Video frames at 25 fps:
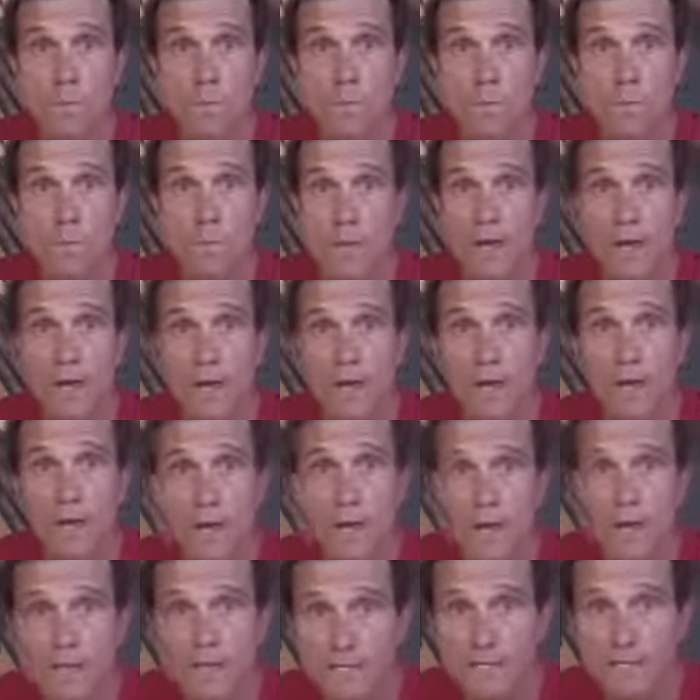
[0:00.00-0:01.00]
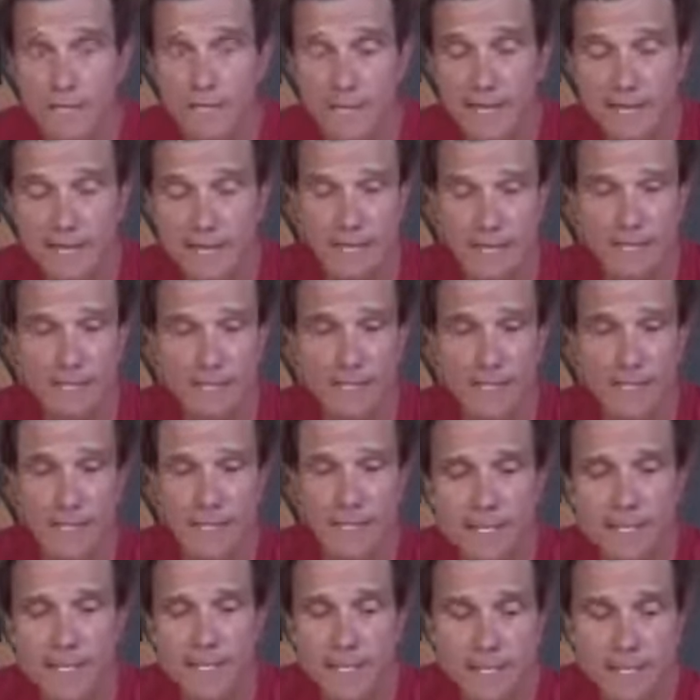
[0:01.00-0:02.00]
I know. He's like,
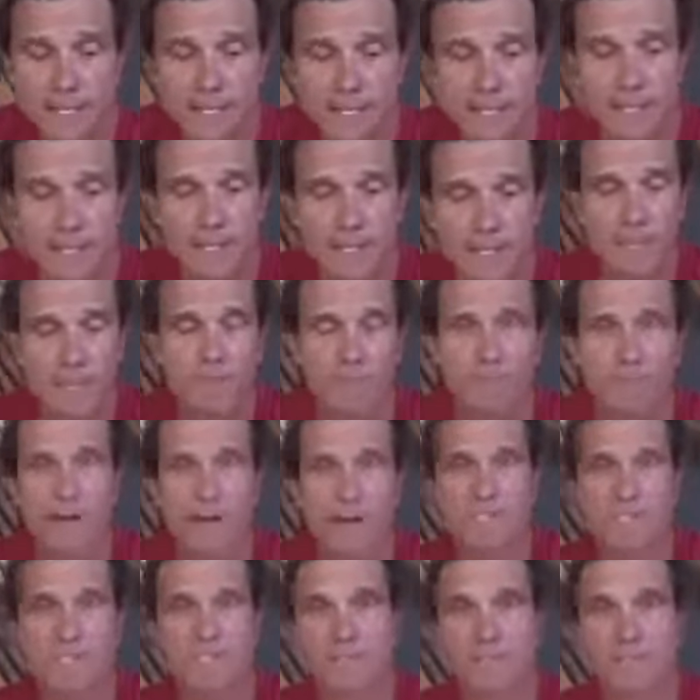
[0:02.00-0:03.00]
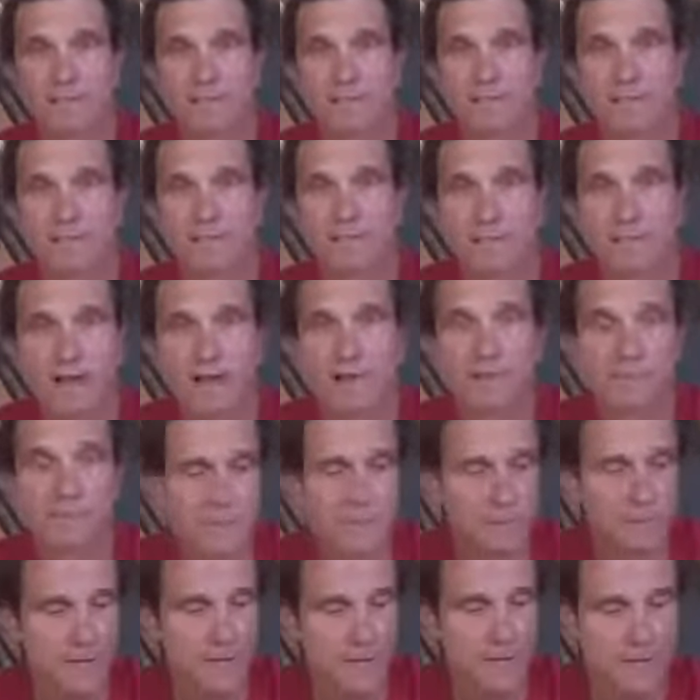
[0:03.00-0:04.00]
I'm kind of jealous of that view
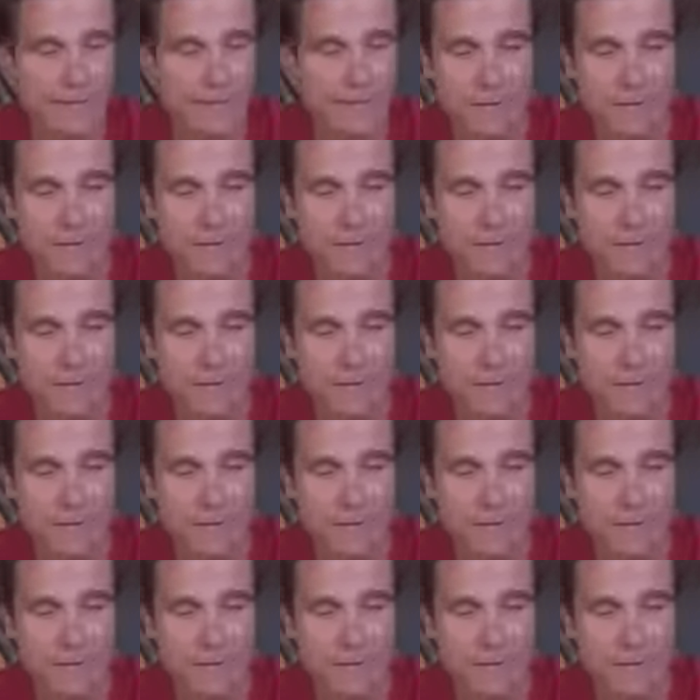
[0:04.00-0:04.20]
right now.